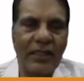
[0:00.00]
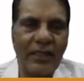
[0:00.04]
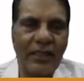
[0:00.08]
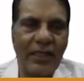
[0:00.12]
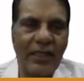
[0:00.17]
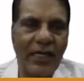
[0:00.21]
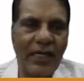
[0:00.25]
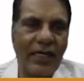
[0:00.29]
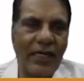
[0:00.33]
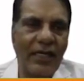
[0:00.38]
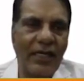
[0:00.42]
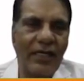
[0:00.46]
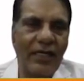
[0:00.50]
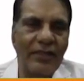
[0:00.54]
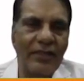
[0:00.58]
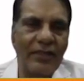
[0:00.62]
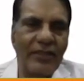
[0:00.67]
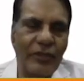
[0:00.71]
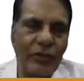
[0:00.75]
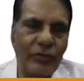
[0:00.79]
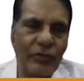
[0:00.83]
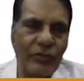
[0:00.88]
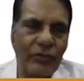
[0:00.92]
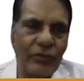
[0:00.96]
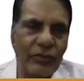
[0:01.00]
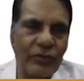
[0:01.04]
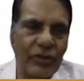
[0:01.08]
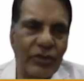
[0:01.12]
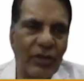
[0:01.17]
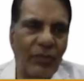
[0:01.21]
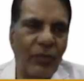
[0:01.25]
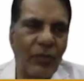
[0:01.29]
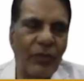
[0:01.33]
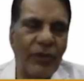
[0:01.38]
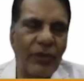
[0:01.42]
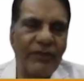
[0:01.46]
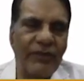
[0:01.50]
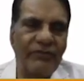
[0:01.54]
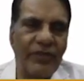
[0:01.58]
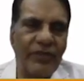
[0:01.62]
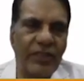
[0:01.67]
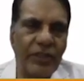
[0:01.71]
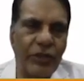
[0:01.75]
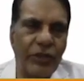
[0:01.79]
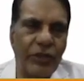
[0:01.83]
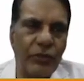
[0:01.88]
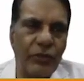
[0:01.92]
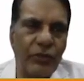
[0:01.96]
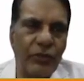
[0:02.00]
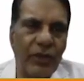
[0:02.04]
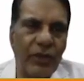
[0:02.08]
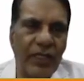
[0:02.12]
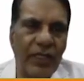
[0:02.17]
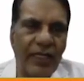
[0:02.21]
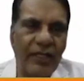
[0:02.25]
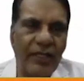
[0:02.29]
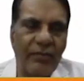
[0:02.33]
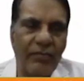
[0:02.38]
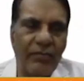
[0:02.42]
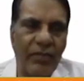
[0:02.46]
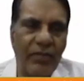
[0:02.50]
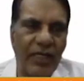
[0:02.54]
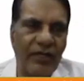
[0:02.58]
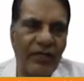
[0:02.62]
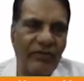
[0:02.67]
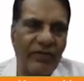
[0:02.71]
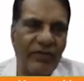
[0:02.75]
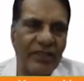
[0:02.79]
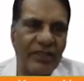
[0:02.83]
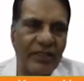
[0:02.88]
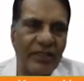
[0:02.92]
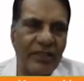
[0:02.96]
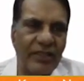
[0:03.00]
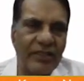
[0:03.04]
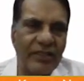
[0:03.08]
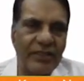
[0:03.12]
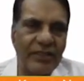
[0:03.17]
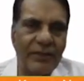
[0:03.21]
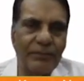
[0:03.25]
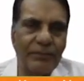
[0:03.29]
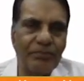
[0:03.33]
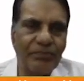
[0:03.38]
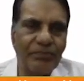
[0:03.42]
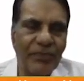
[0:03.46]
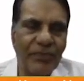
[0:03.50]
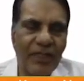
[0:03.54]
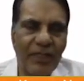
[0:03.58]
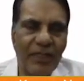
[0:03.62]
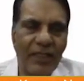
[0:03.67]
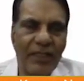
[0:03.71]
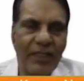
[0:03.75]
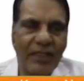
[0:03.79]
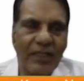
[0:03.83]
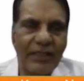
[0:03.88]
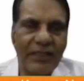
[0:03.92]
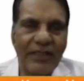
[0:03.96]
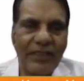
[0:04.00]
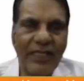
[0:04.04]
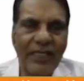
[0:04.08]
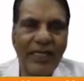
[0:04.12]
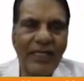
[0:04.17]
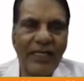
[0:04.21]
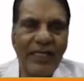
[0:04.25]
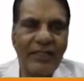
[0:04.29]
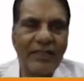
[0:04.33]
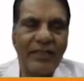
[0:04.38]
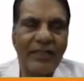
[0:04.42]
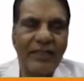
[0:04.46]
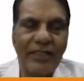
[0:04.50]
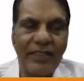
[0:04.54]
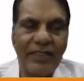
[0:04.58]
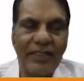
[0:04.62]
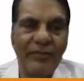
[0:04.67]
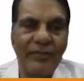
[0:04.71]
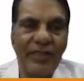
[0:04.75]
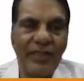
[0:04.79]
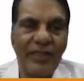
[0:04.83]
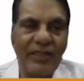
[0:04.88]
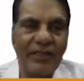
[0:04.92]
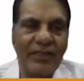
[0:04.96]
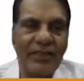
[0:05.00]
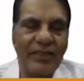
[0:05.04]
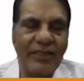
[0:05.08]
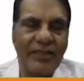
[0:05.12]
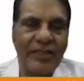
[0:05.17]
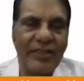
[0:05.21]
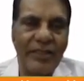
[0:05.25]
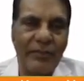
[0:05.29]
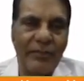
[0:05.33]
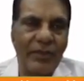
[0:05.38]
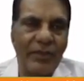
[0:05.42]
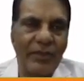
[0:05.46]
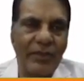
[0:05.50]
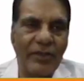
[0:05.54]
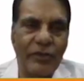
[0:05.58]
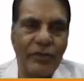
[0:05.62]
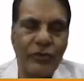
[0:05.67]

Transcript: glial tissue, supportive tissue, and blood vessels that remains stable.